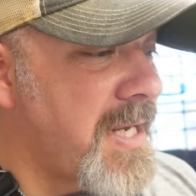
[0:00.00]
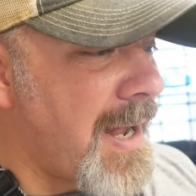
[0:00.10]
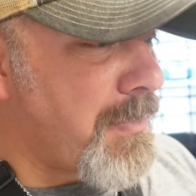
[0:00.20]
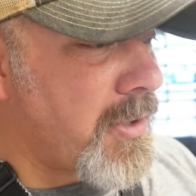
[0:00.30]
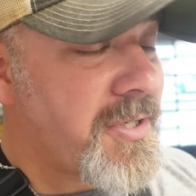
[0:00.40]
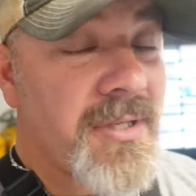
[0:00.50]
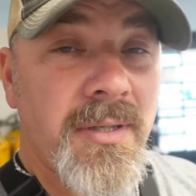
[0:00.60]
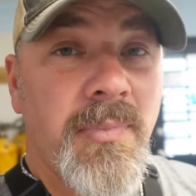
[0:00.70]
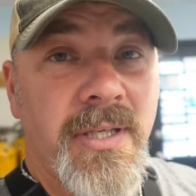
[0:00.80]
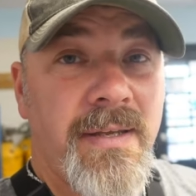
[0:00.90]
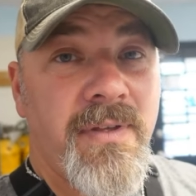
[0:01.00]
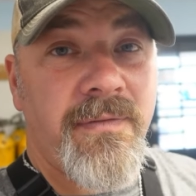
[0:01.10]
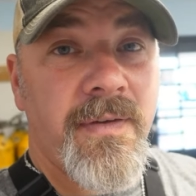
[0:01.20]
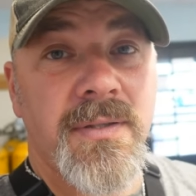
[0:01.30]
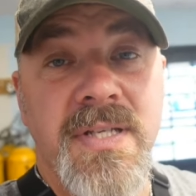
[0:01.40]
I personally believe that
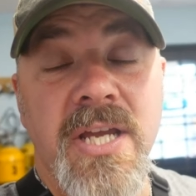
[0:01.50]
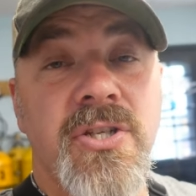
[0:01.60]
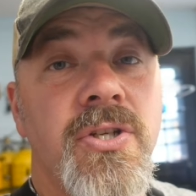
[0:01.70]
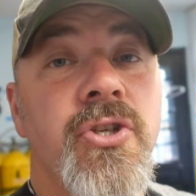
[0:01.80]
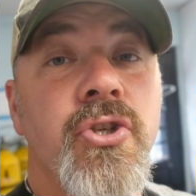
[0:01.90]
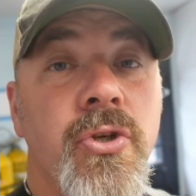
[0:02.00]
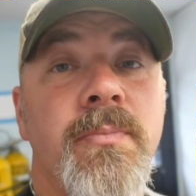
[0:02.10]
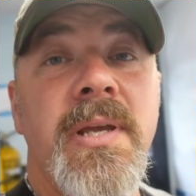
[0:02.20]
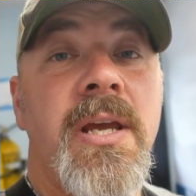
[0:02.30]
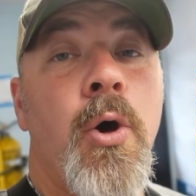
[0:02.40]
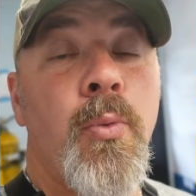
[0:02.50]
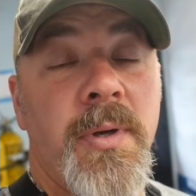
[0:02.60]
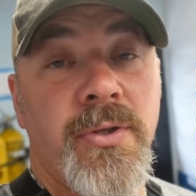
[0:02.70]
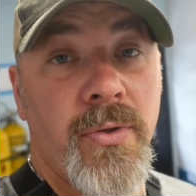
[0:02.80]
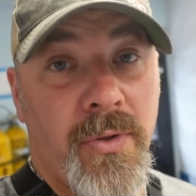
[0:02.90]
fill stations should be
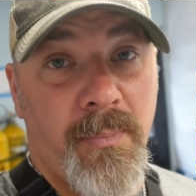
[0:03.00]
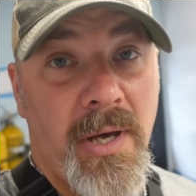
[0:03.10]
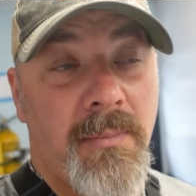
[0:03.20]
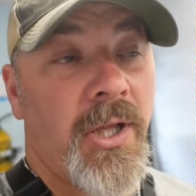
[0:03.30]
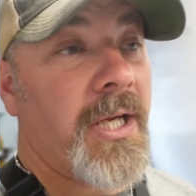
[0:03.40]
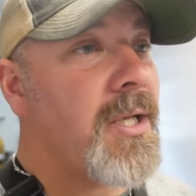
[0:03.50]
open to the public.